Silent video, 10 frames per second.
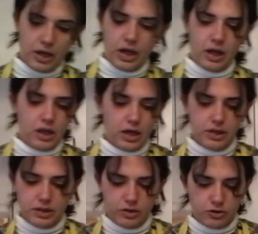got a lot of
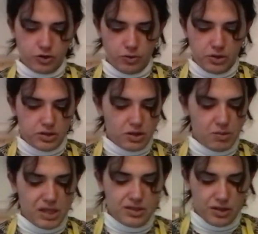dill, so this is gonna
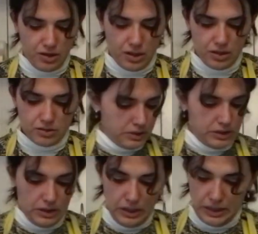be dilly
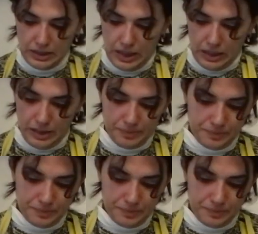dilly.